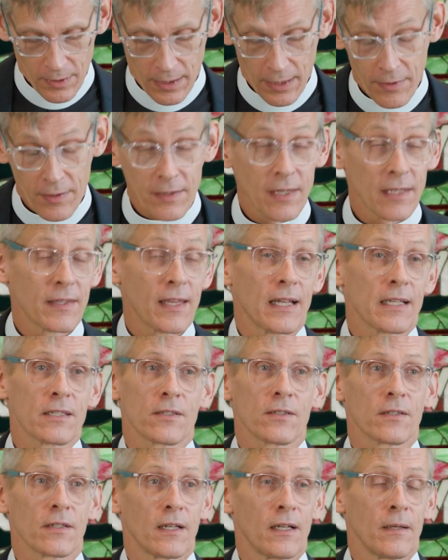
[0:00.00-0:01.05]
And I think that
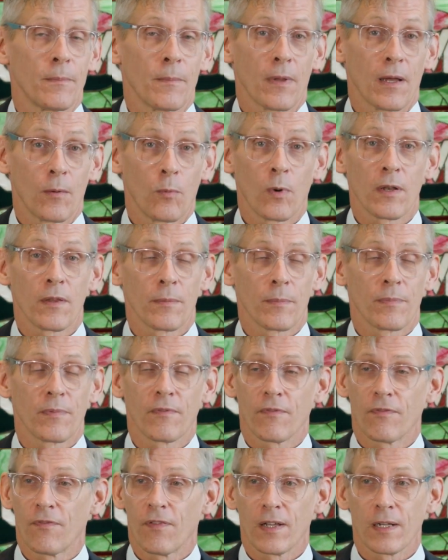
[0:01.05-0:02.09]
that's one of the
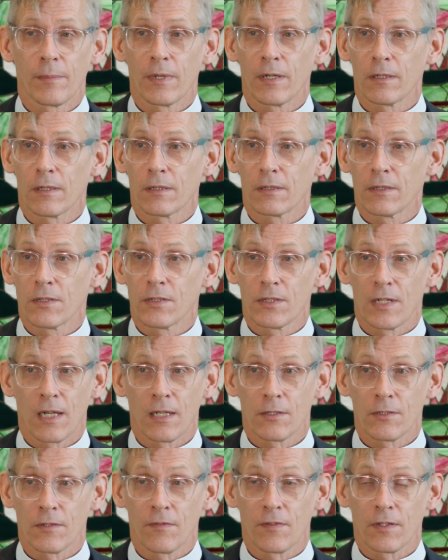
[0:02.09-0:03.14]
fundamental
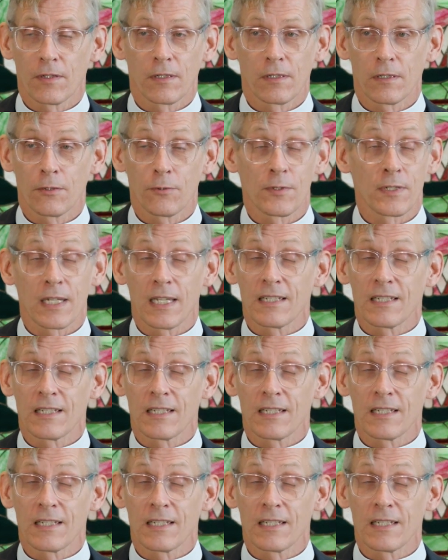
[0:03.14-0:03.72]
challenges of a clergy.